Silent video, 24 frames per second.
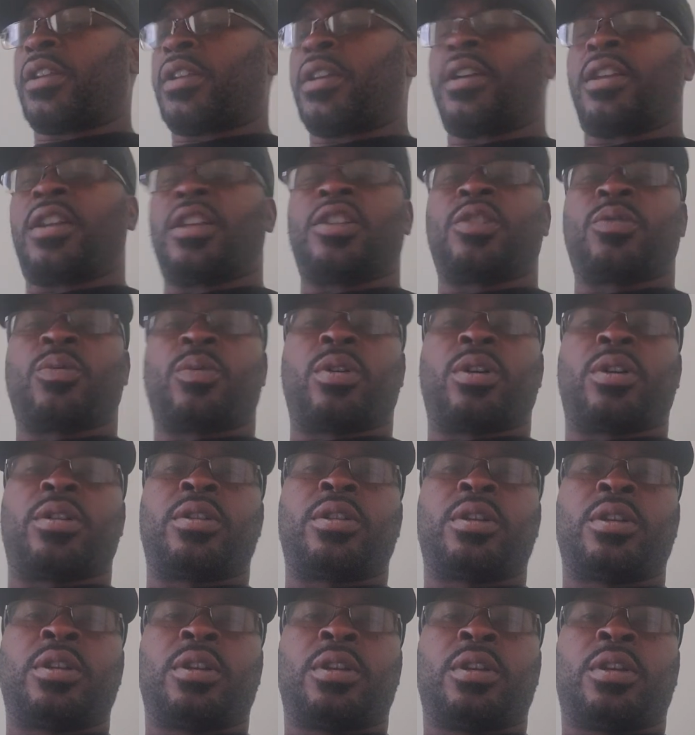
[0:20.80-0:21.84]
an LS1.
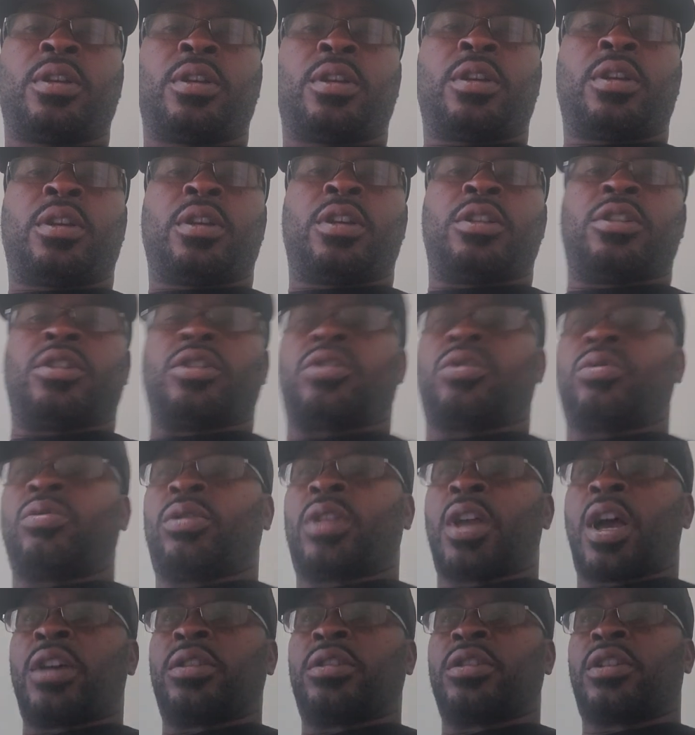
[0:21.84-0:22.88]
It's a
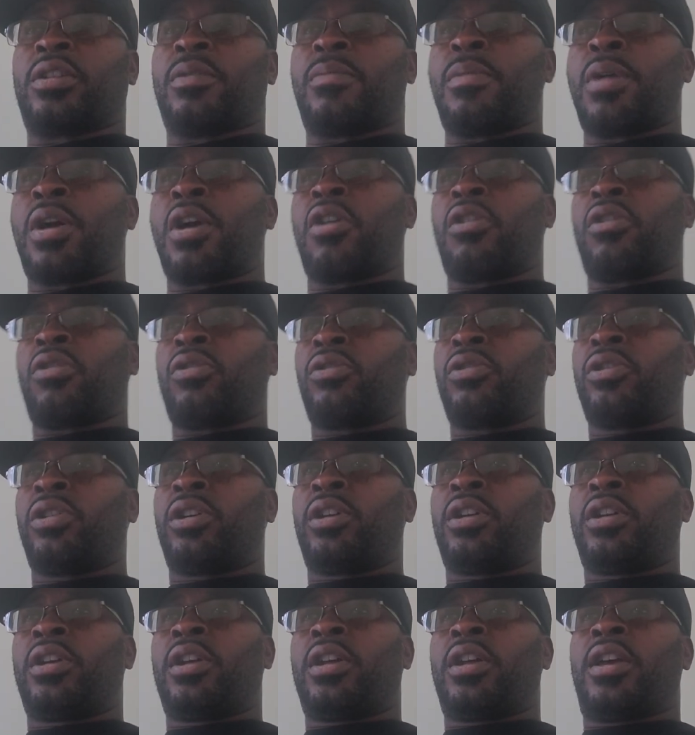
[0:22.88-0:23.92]
2000 Camaro,
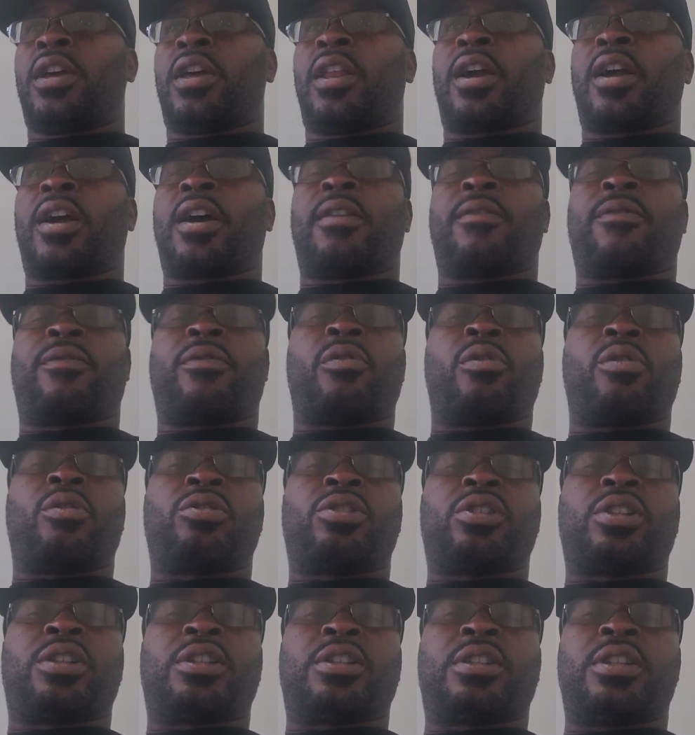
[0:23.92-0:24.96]
and I got a
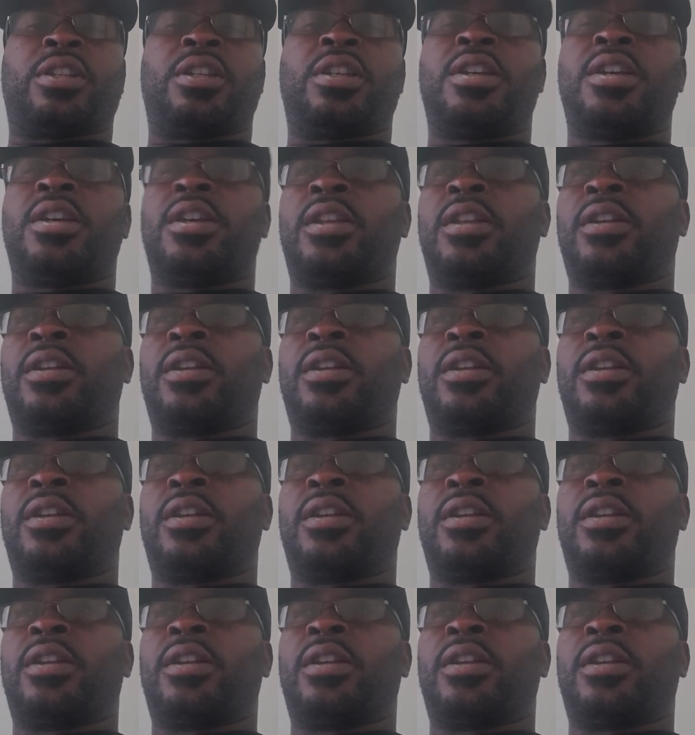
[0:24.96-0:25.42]
4060E in